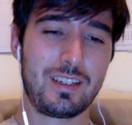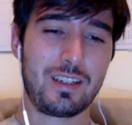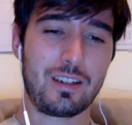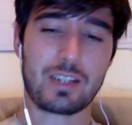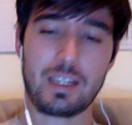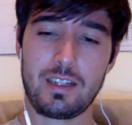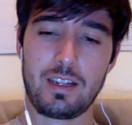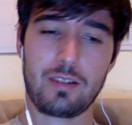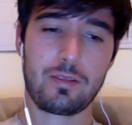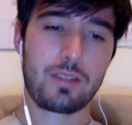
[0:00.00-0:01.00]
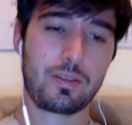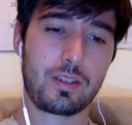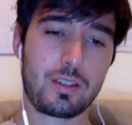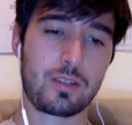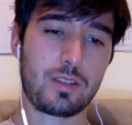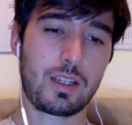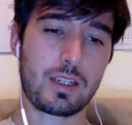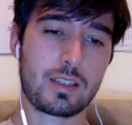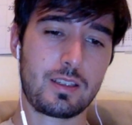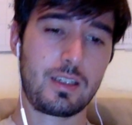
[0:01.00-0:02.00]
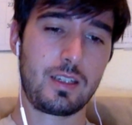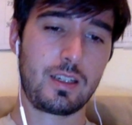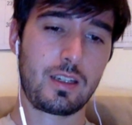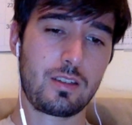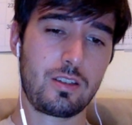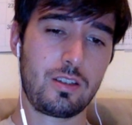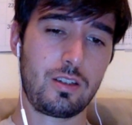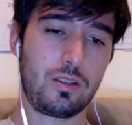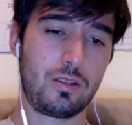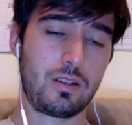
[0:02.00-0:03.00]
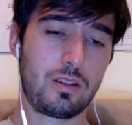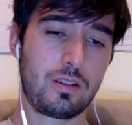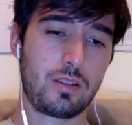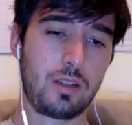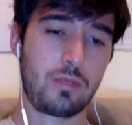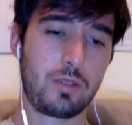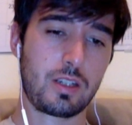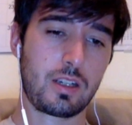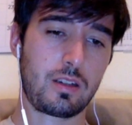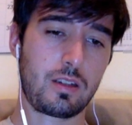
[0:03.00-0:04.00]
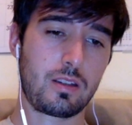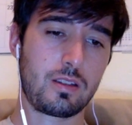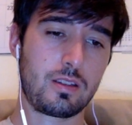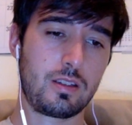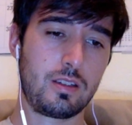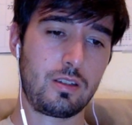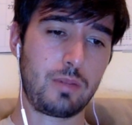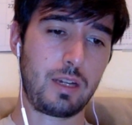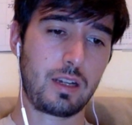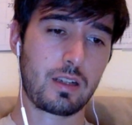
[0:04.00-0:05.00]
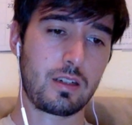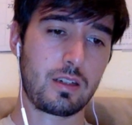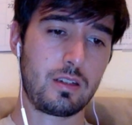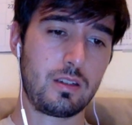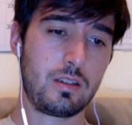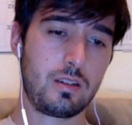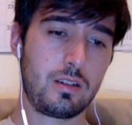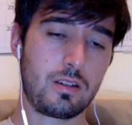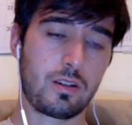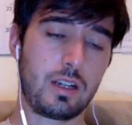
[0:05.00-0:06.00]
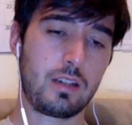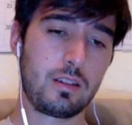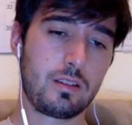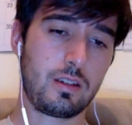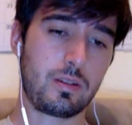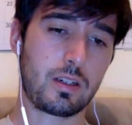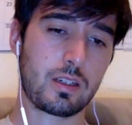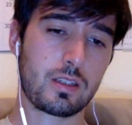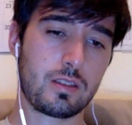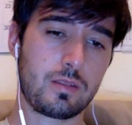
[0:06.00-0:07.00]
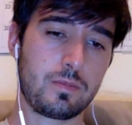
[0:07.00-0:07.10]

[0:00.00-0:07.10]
Okay, now what if we do like C2? Then we should get the C2 back. Okay, that works.